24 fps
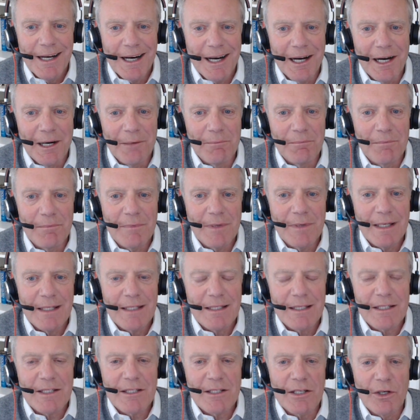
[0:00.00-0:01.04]
Hmm. Um,
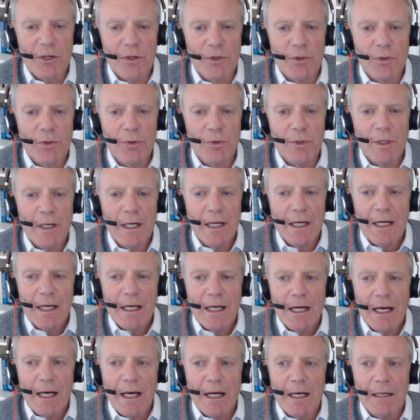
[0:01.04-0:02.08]
mm-hmm. so,
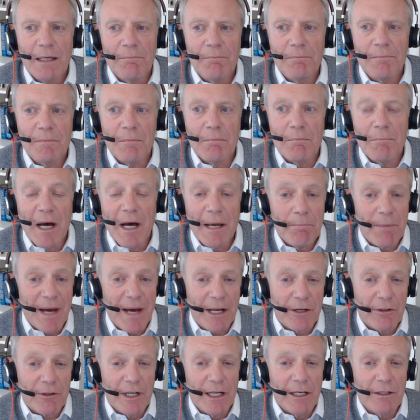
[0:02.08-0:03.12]
um, my
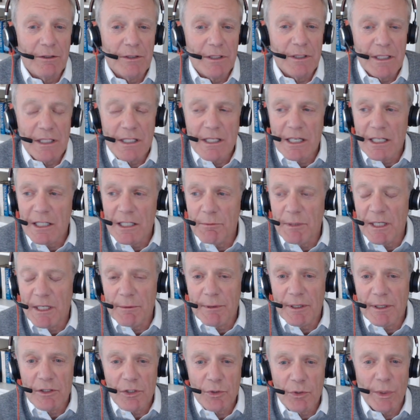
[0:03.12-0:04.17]
background is I spent
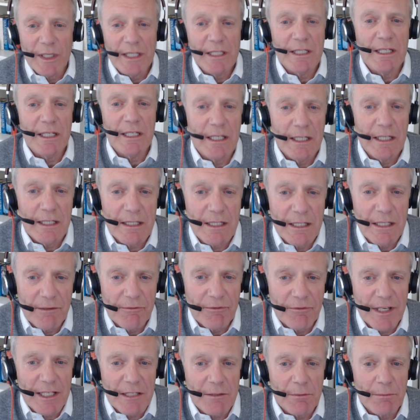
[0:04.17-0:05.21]
about 20 years in
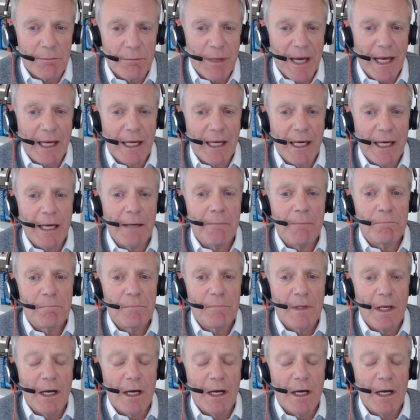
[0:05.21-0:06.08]
investment banking.